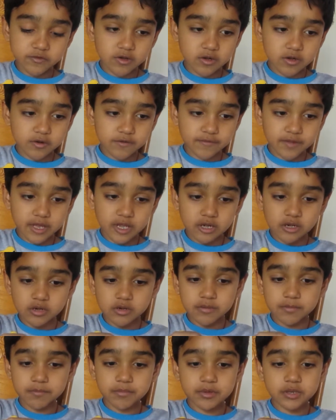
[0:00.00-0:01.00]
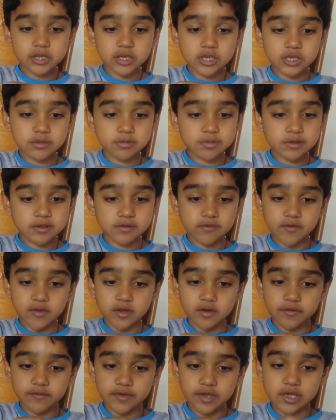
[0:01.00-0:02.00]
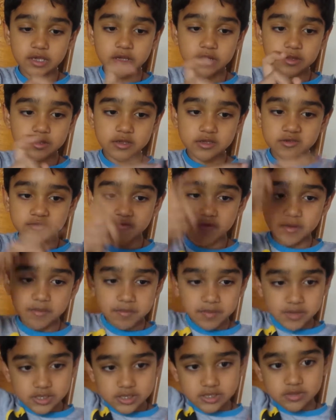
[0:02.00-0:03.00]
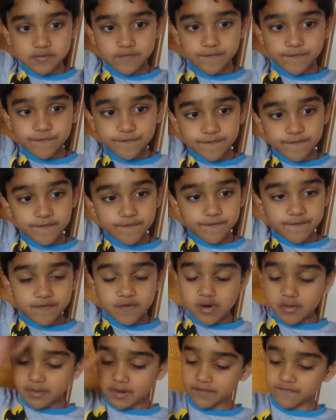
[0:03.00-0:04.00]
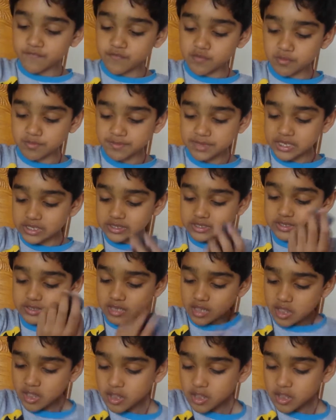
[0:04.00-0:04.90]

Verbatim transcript: Right over there. Put this piece right over here. This great piece. 4 by 4 piece.